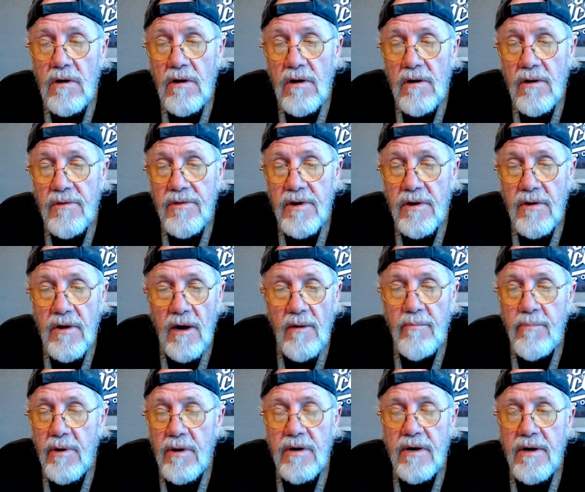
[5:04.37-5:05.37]
They're
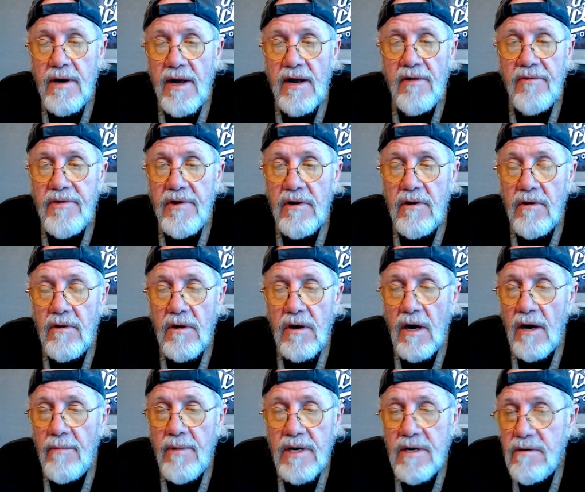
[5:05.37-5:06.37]
not putting it out there.
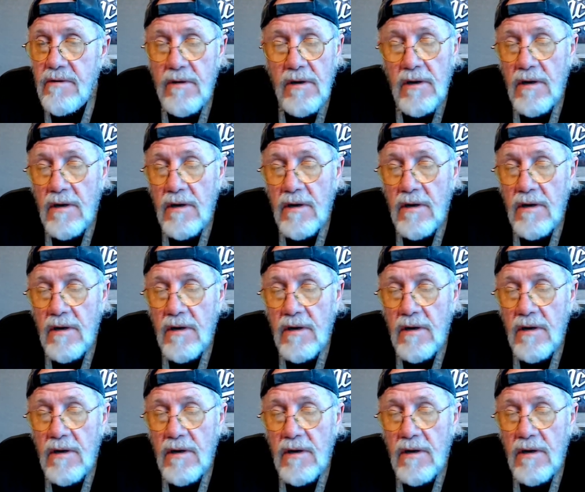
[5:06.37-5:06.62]
I mean,